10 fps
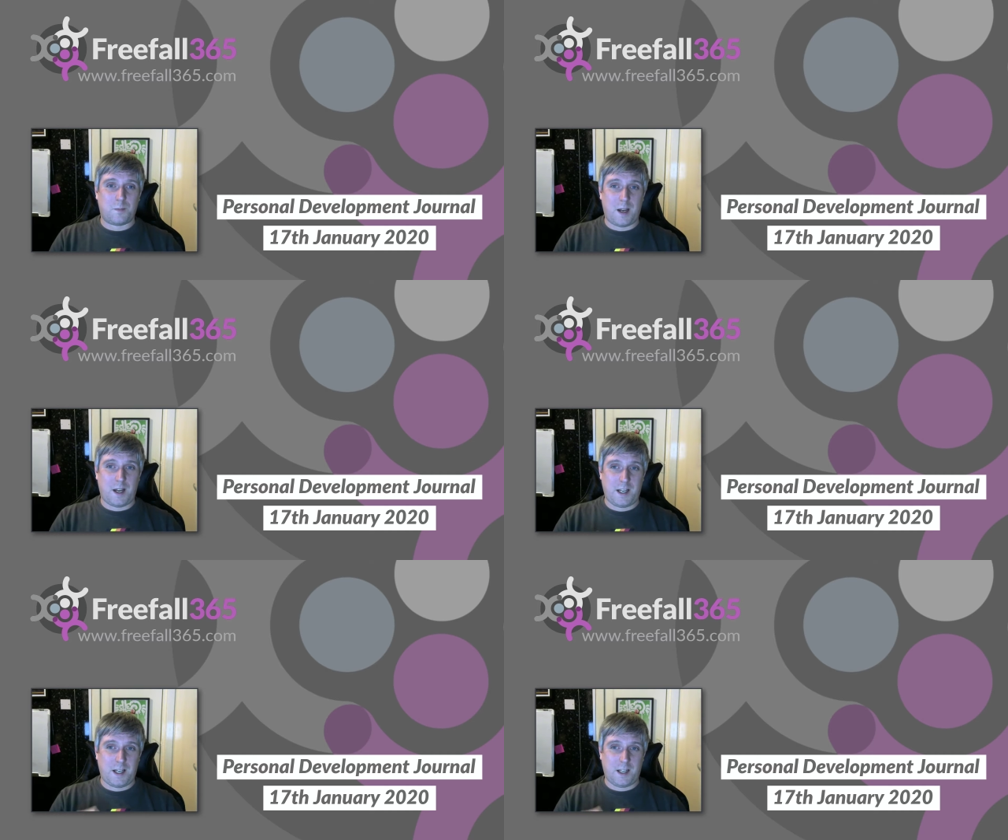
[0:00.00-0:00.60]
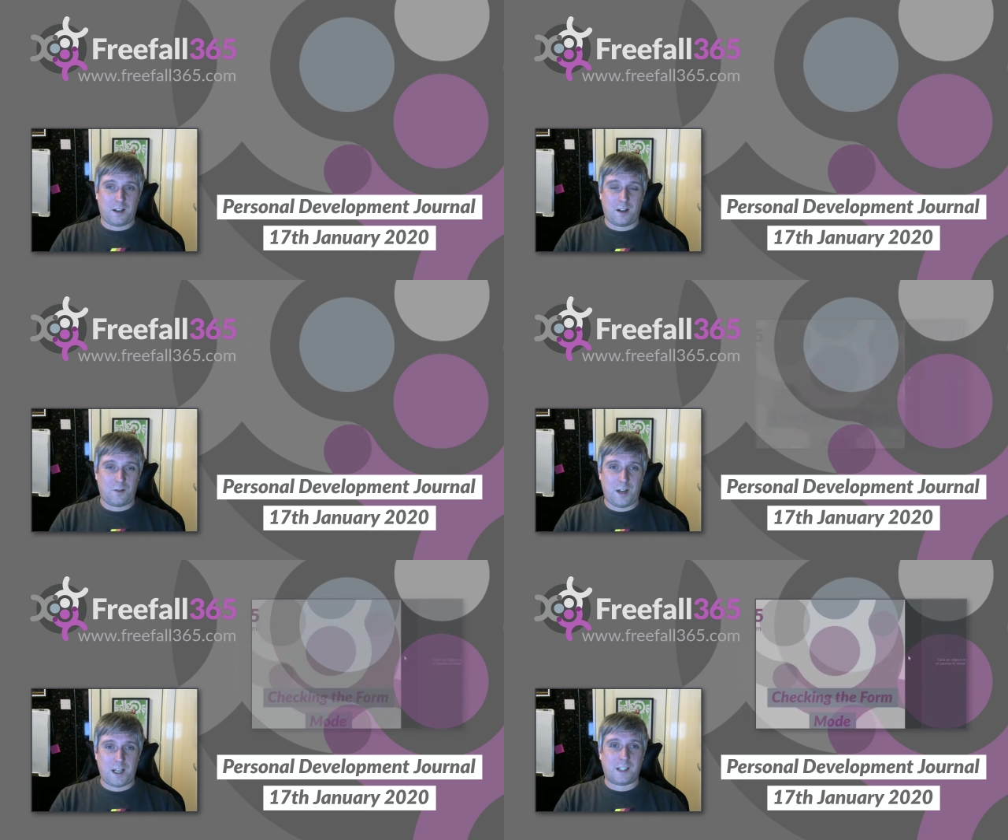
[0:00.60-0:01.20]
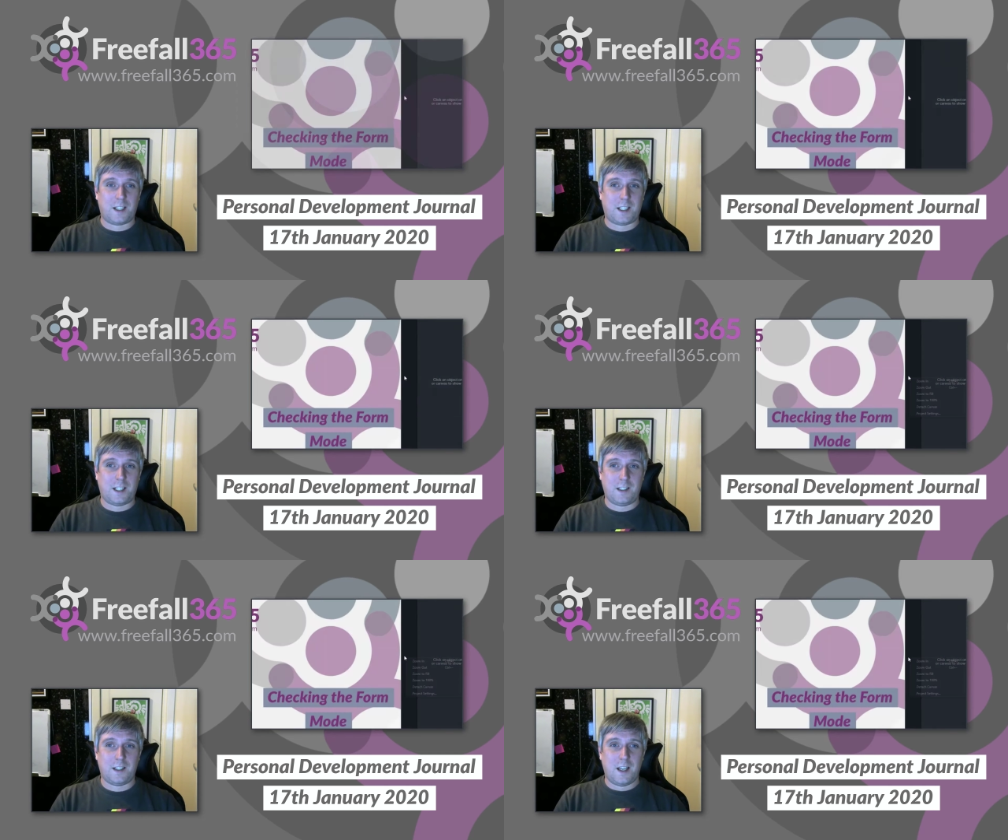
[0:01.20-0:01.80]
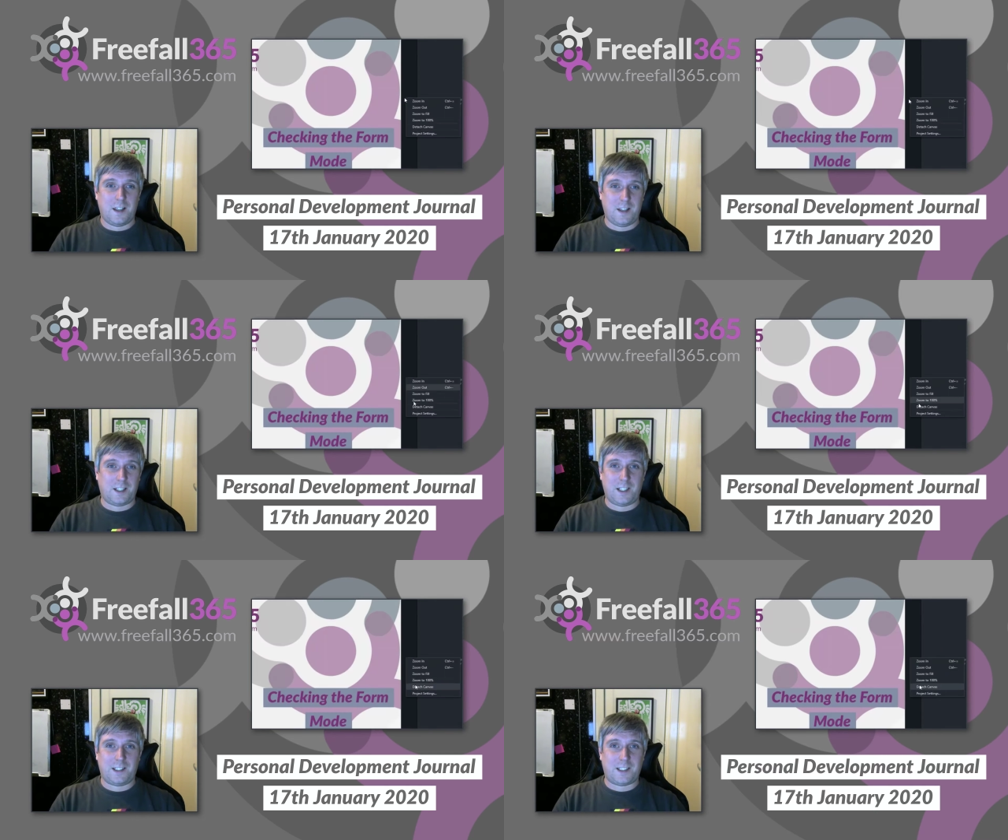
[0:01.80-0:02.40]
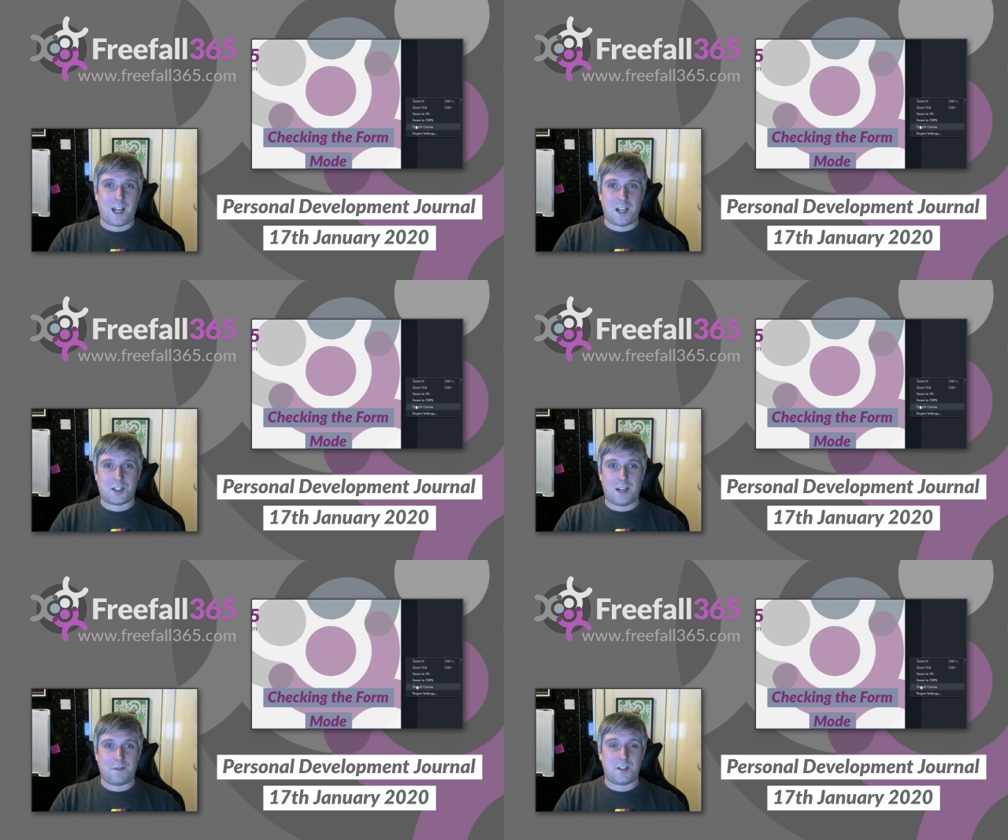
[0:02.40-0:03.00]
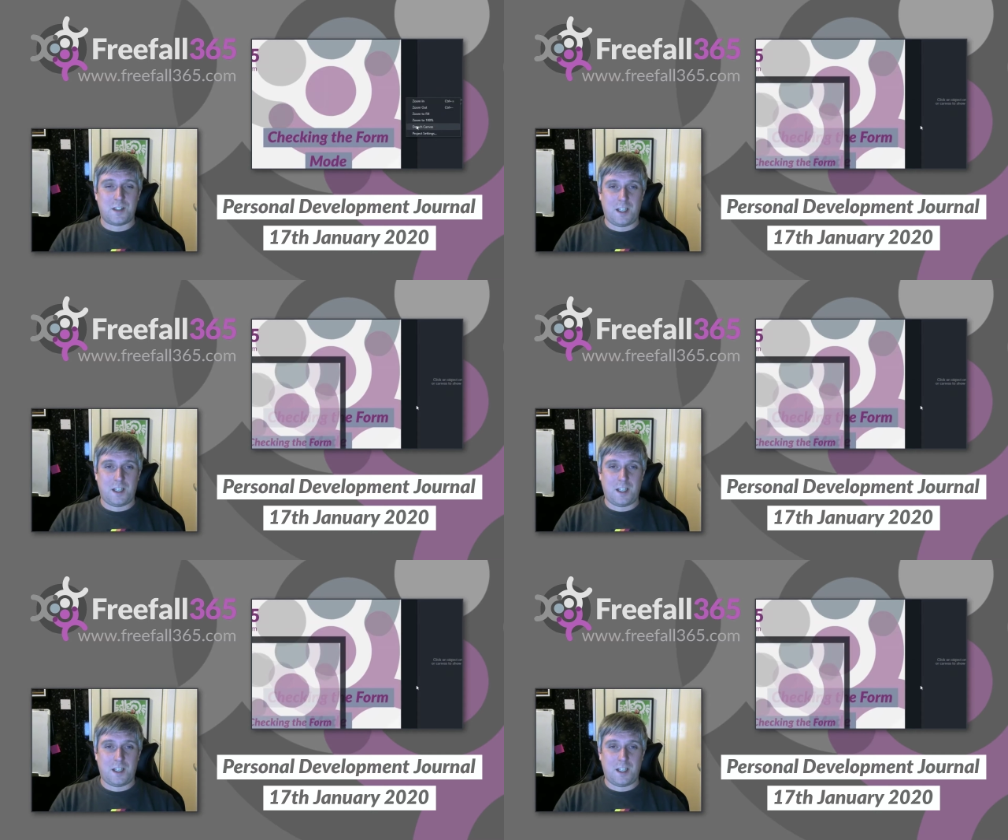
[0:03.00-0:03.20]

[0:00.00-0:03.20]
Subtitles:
by right clicking and then click detach canvas,